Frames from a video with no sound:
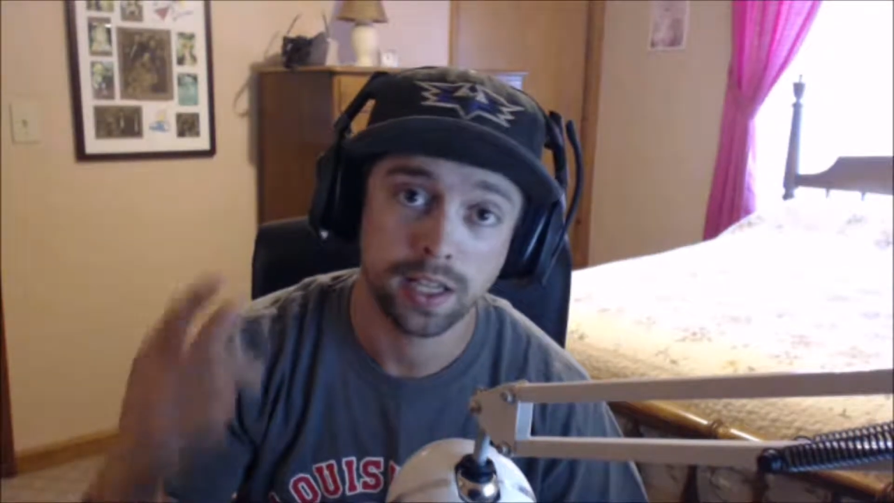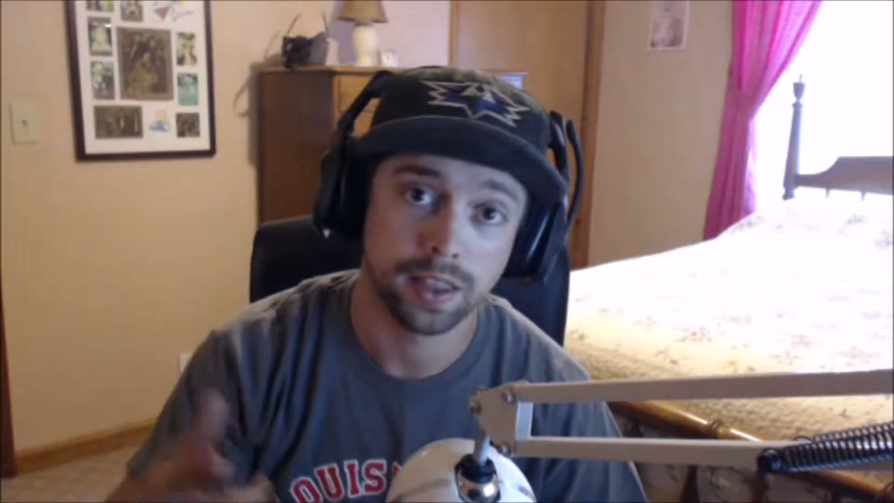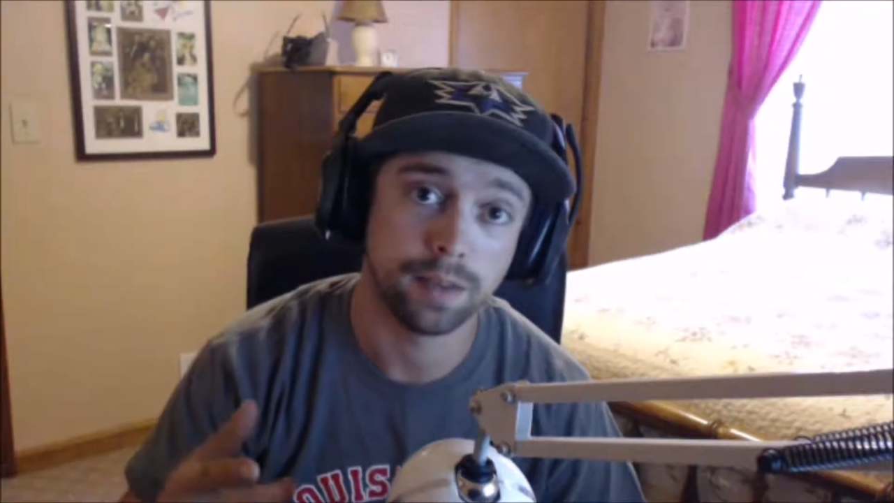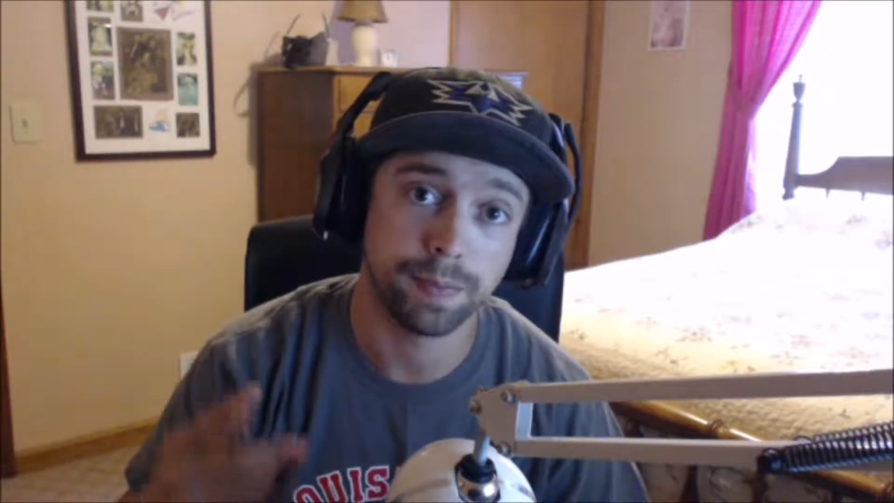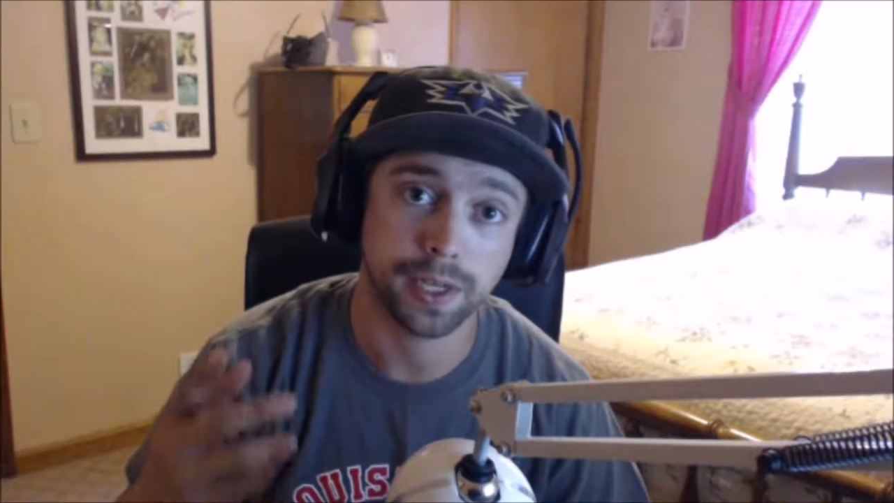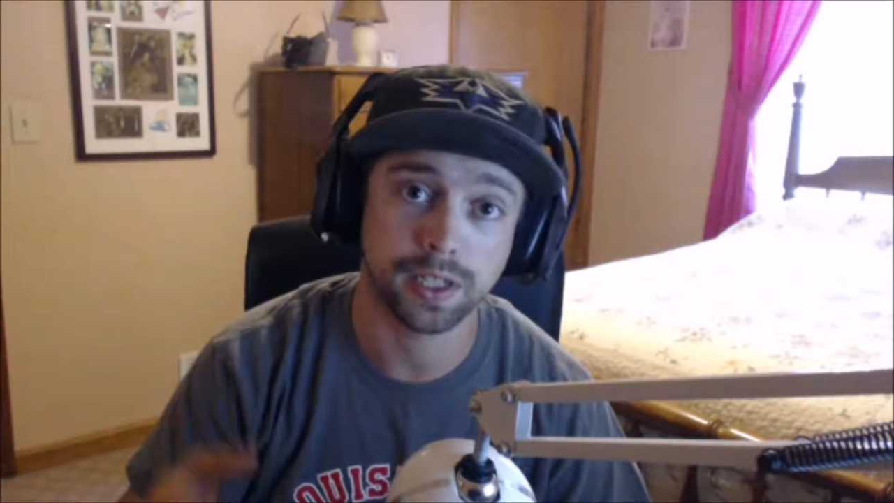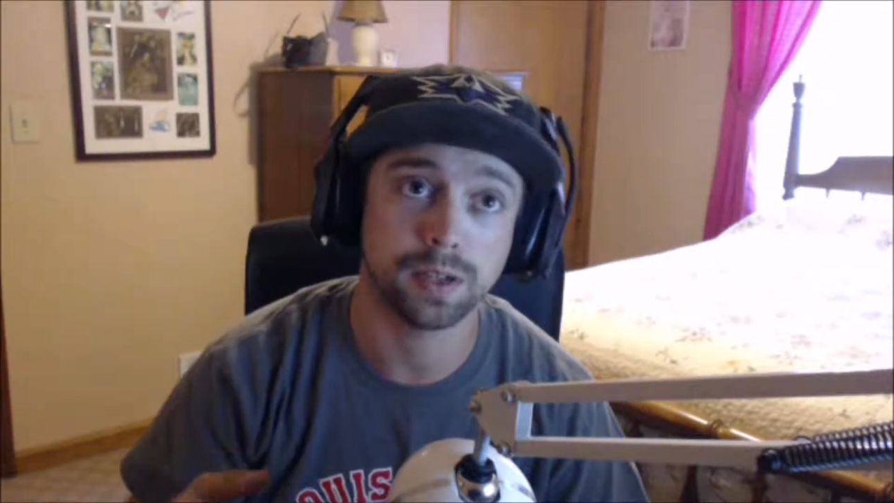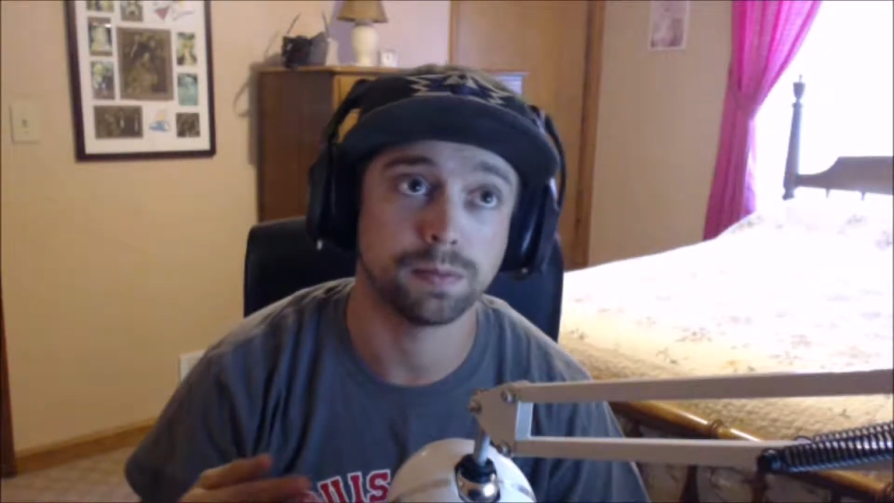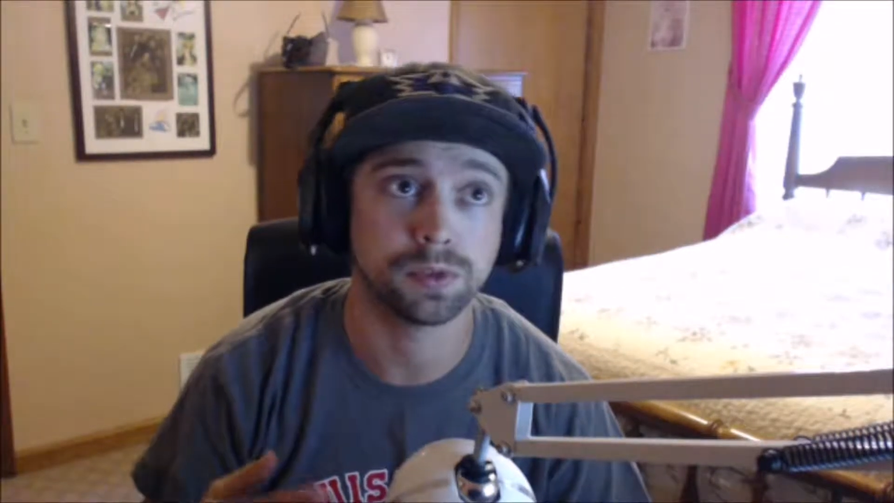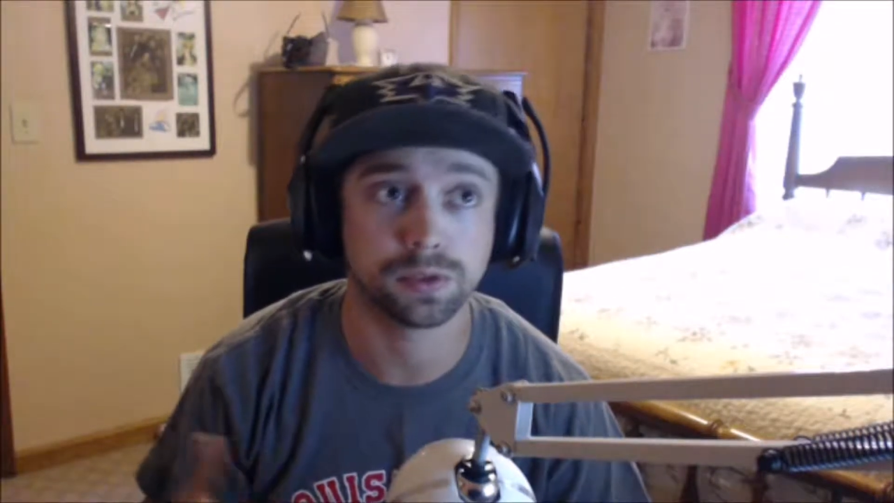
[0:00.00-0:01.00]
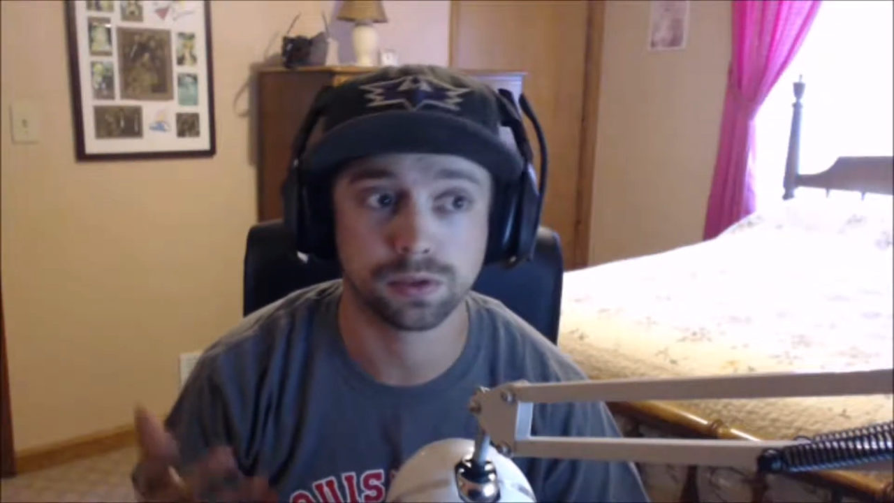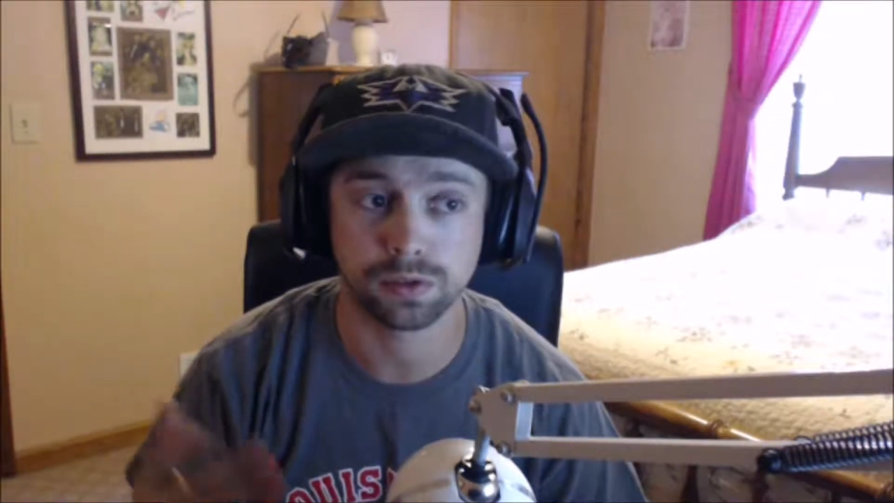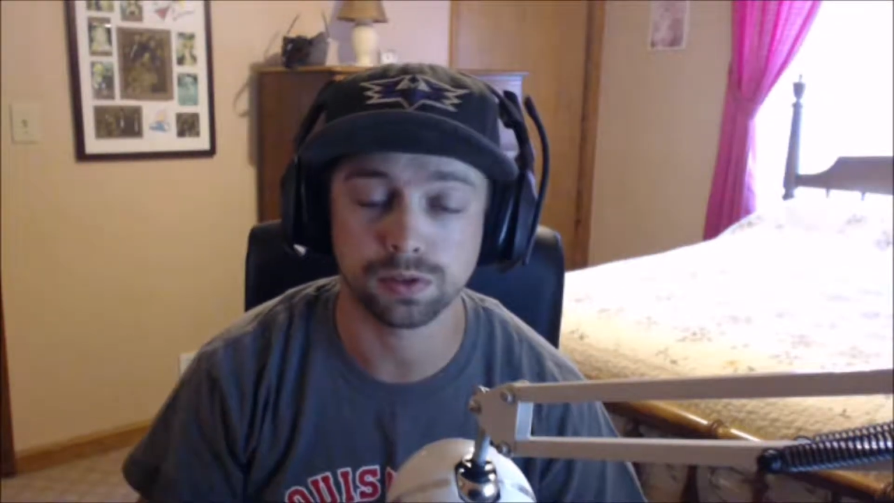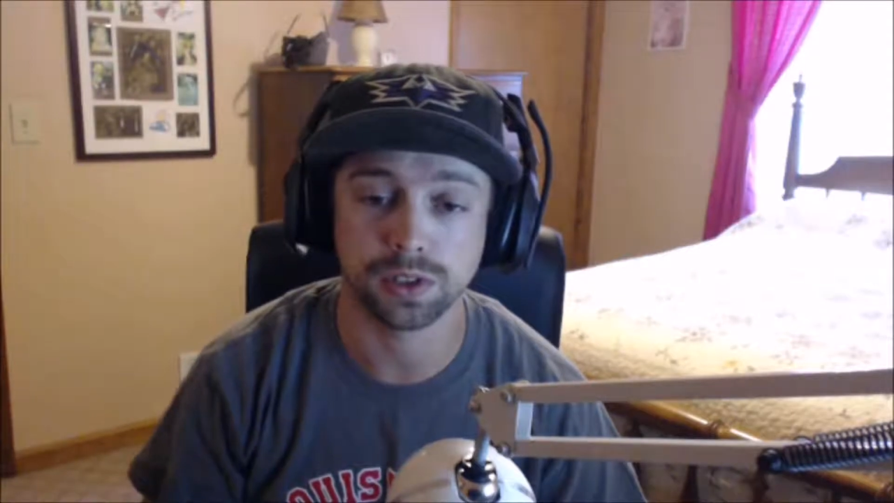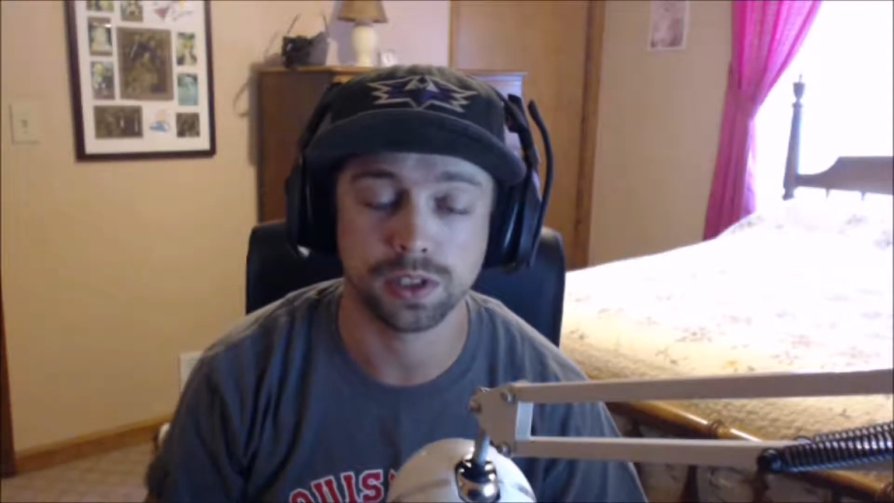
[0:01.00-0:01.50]
Then picked up
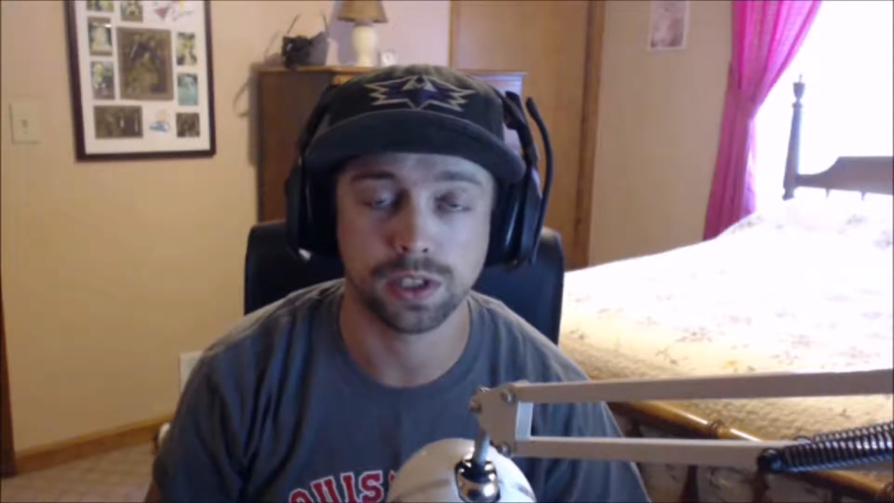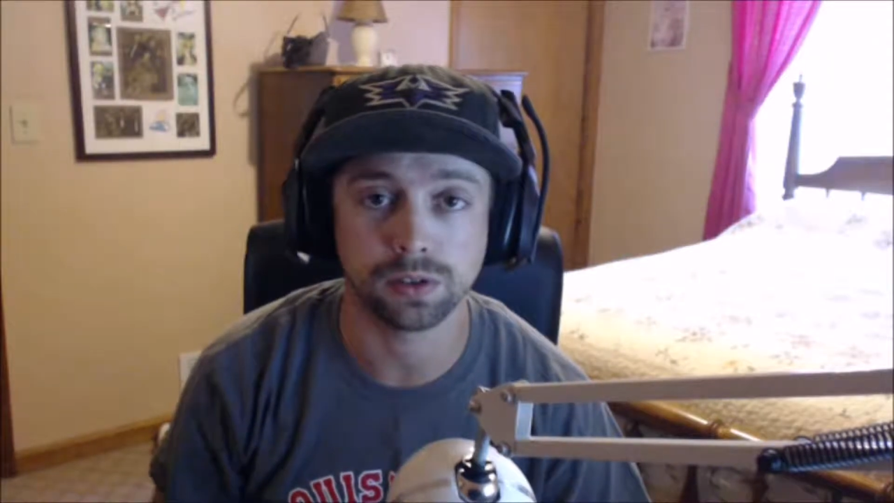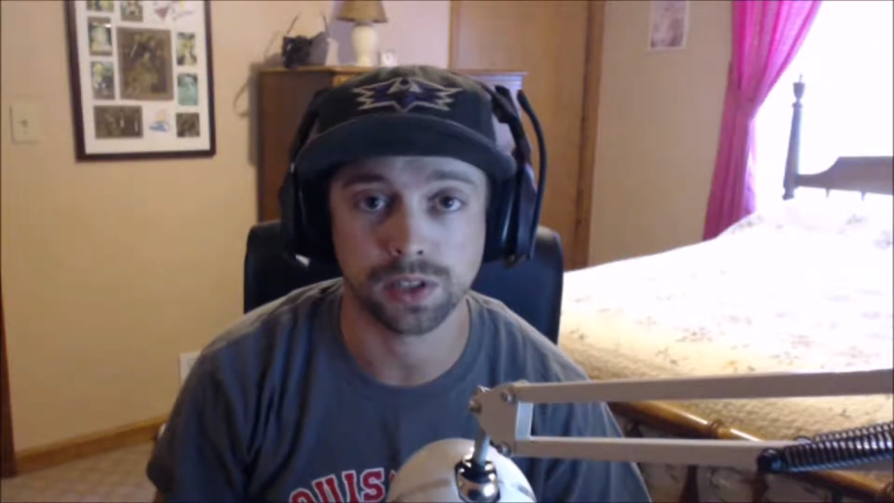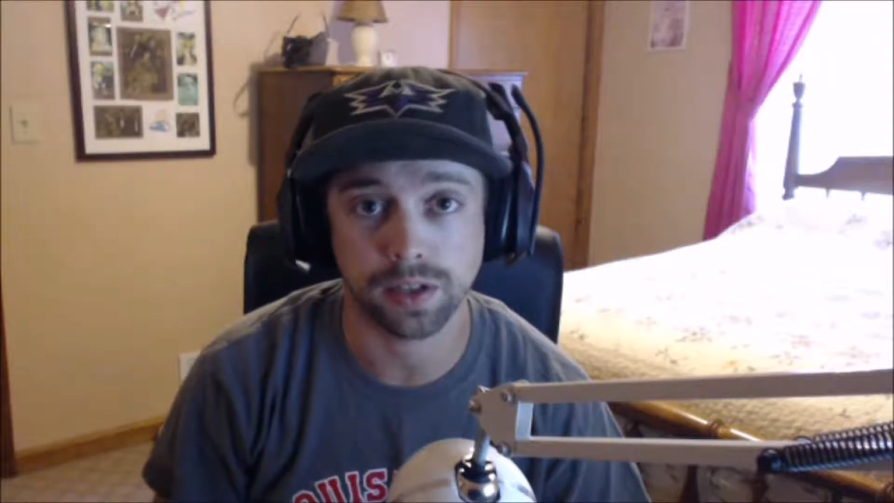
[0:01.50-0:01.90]
three singles